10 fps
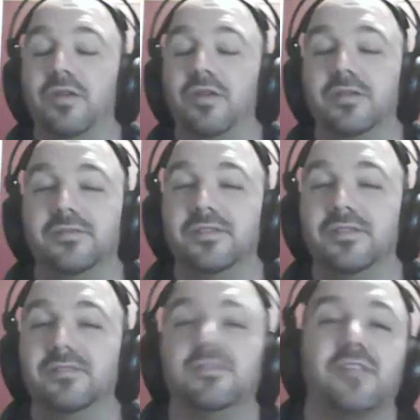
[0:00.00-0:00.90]
Okay, so
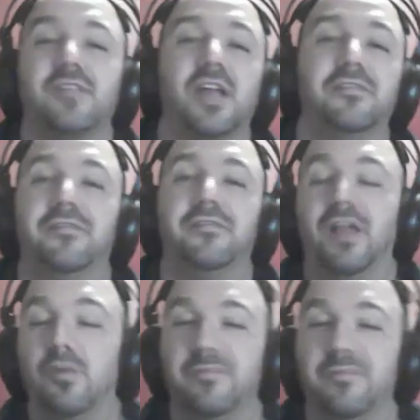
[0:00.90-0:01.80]
here's a kind of a
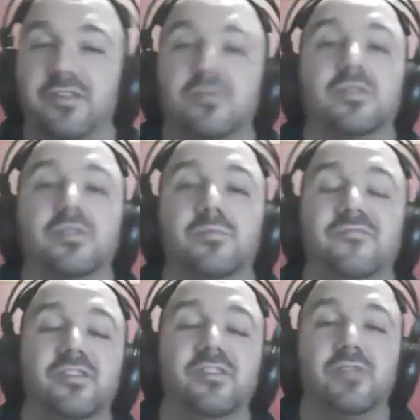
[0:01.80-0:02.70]
follow-up video to the
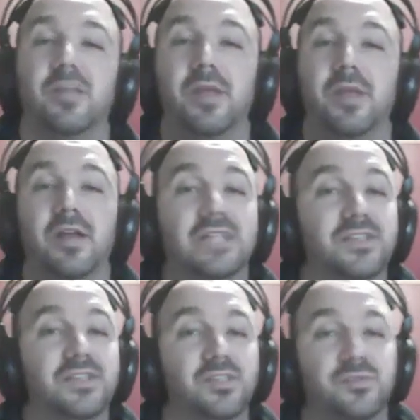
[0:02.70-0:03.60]
video that I made
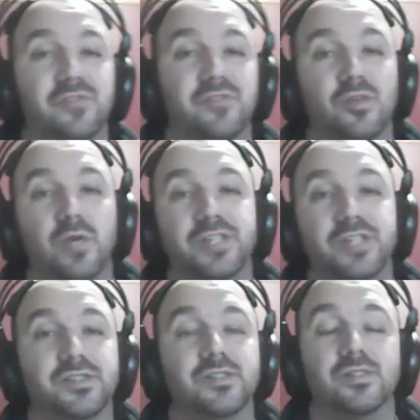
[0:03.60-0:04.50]
on systems of
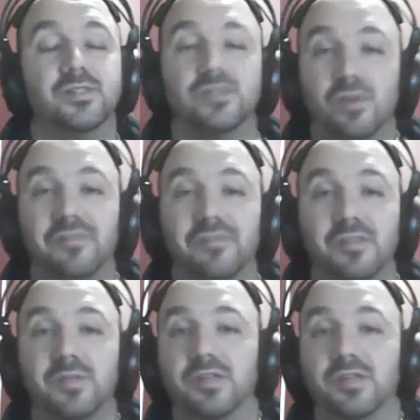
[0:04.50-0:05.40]
equations and
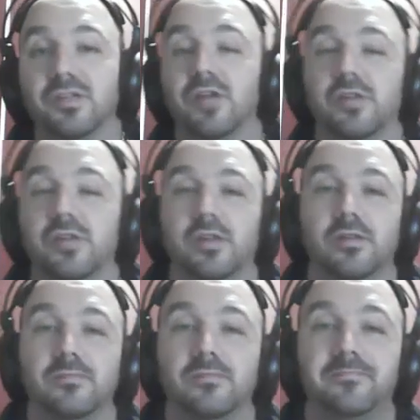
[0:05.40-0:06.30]
solving them in your
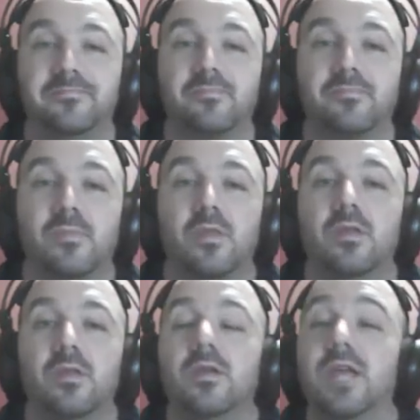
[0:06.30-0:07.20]
calculator.
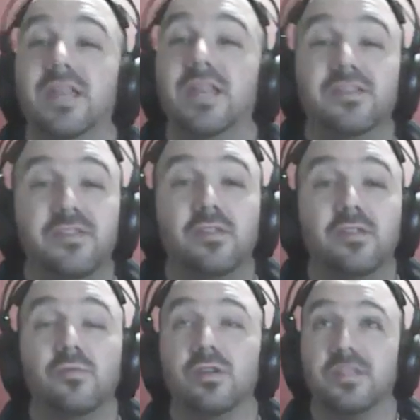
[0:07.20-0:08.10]
In this
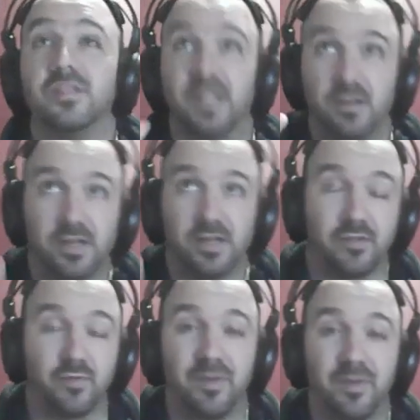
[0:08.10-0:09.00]
video, we're going to take a look at
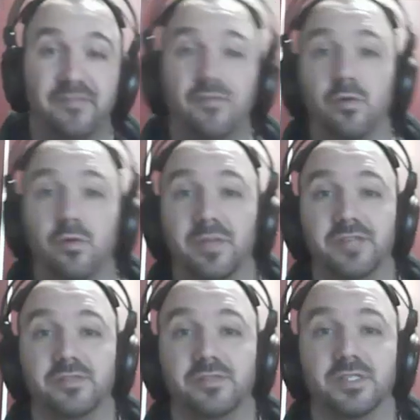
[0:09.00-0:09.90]
a 3x4
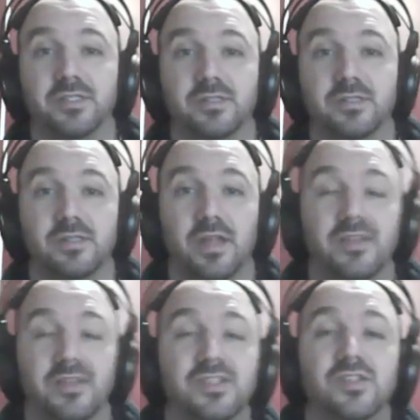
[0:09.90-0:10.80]
matrix,
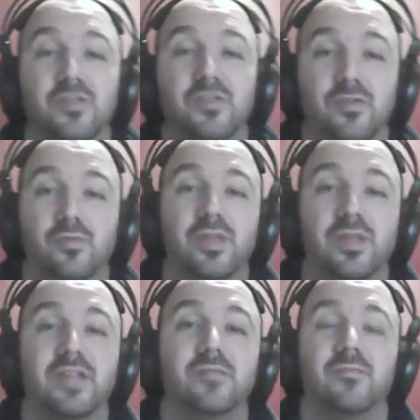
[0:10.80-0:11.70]
and this is a
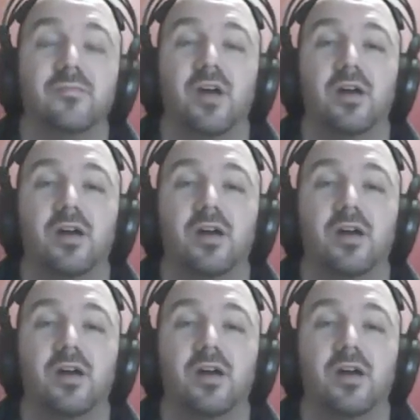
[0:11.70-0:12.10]
three